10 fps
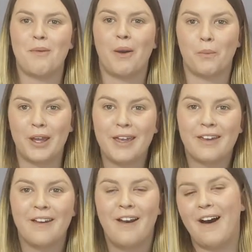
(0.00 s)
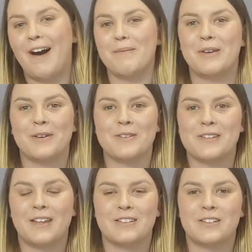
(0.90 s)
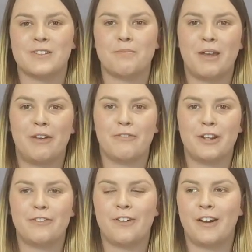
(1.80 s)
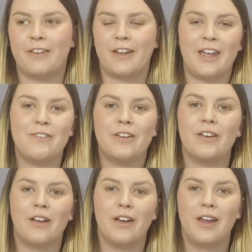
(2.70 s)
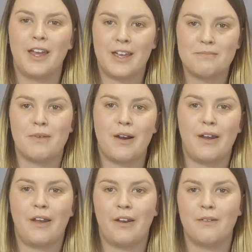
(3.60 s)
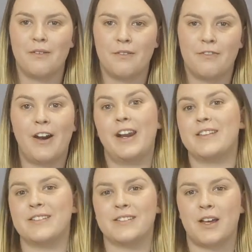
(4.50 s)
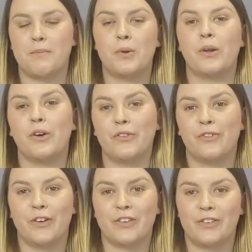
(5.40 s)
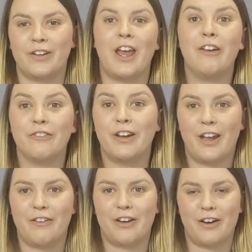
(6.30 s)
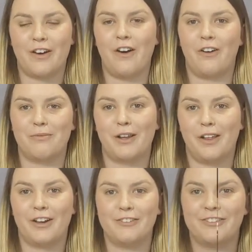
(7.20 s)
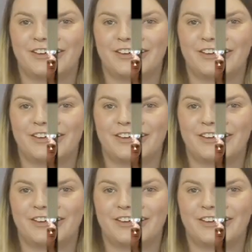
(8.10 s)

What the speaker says: my week because it's just me redefining that even in my finances, I'm putting God first in every area of my life.